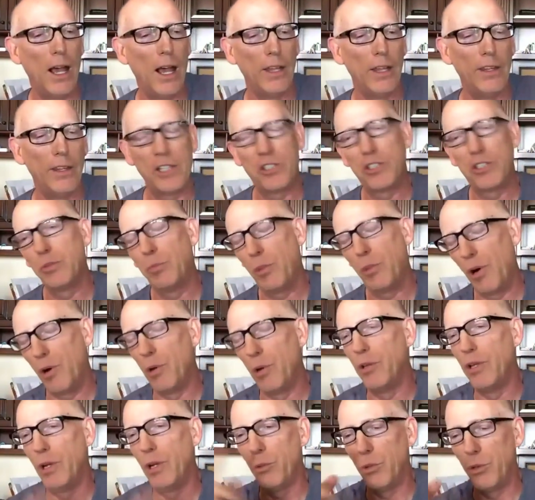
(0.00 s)
That's the
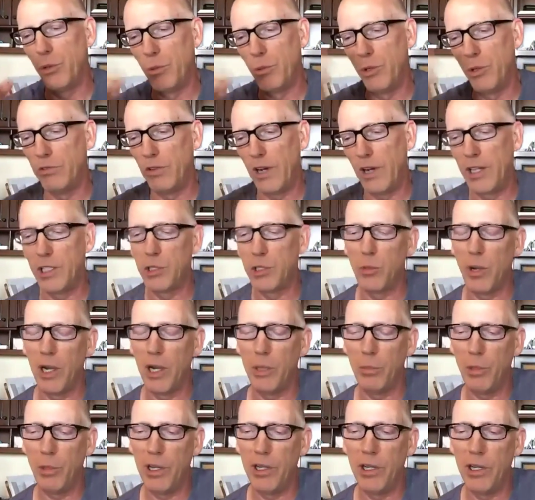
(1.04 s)
part that would revise my
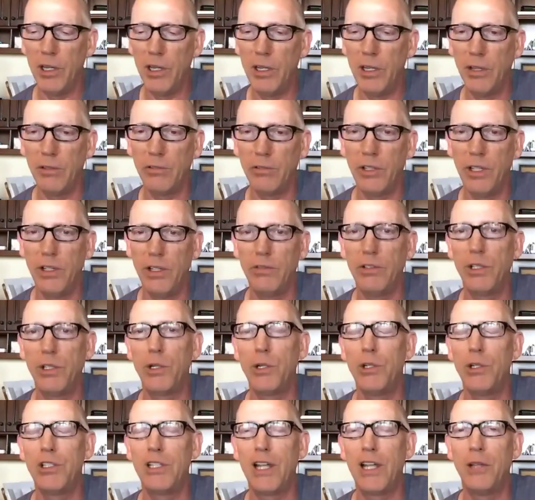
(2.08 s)
opinion. If it
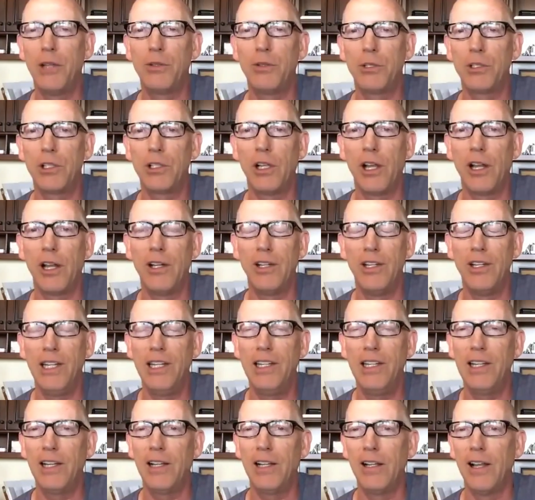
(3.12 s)
turns out there's a lot of
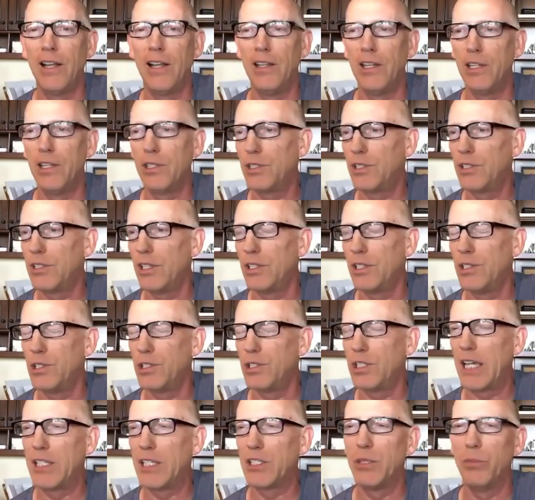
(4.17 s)
detail on this that
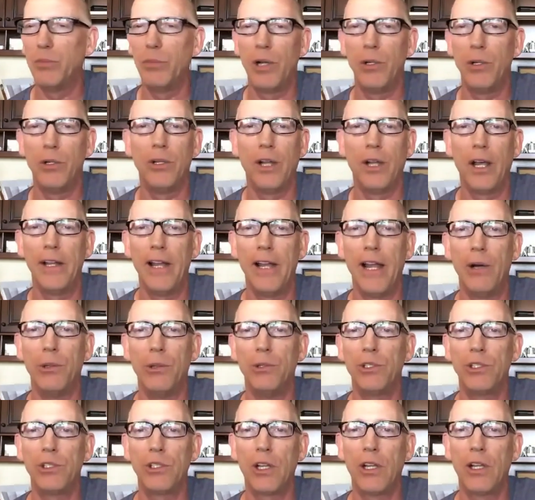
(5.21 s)
just hasn't been
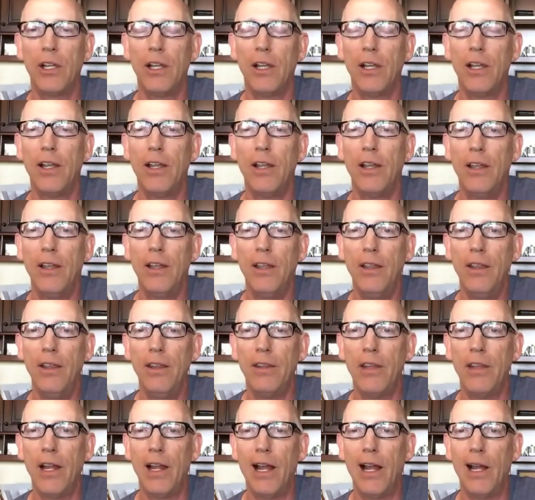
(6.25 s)
announced,
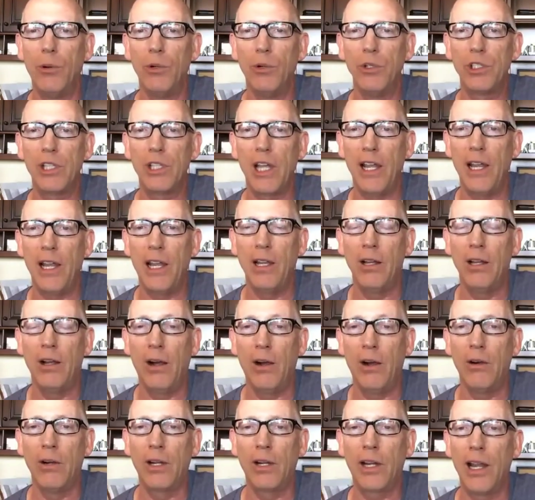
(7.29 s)
then I will say,
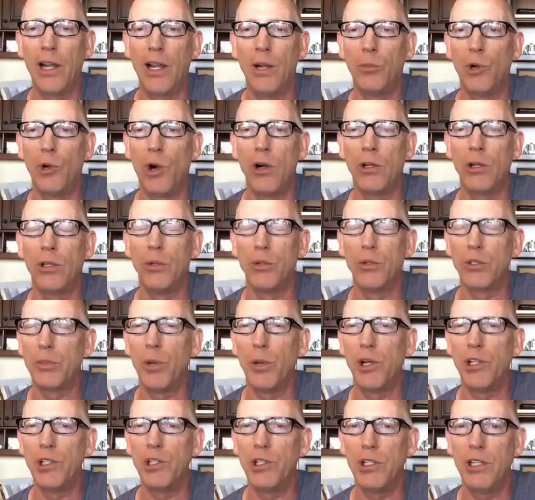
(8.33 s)
oh, okay, I'm wrong. There was a
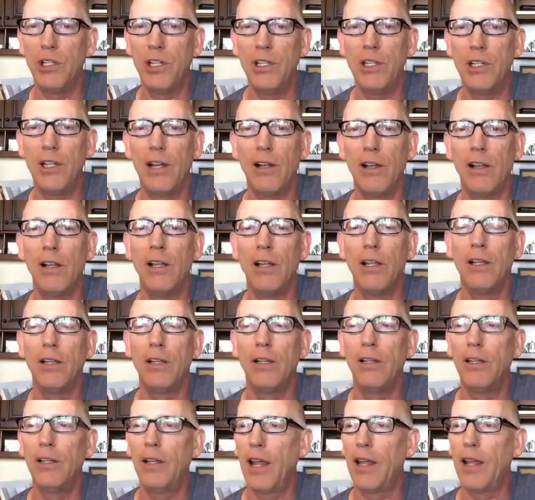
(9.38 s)
bunch of detail,
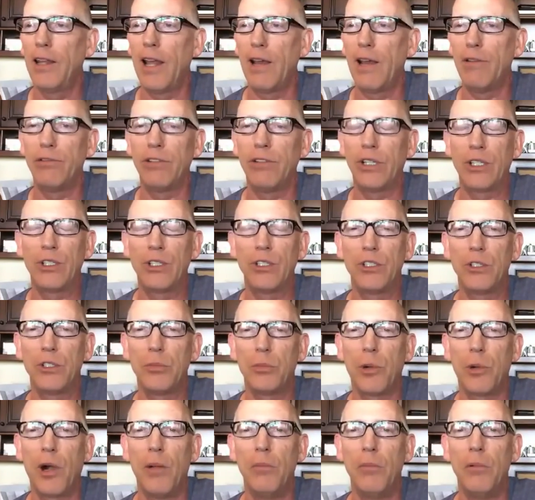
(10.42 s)
and that fixes the
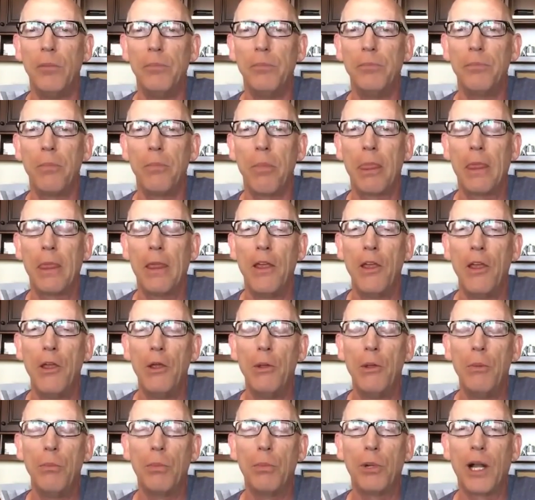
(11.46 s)
problem.
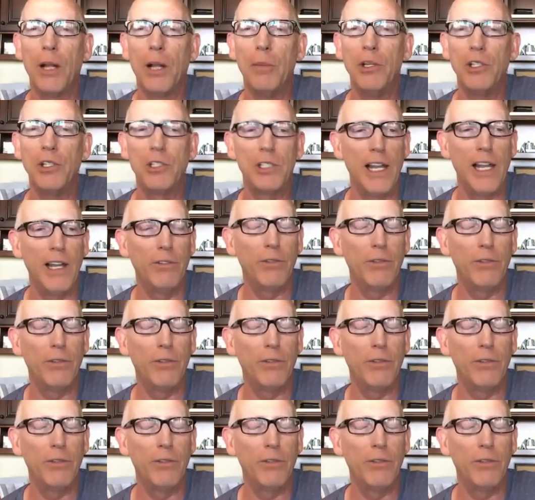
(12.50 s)
But I've been saying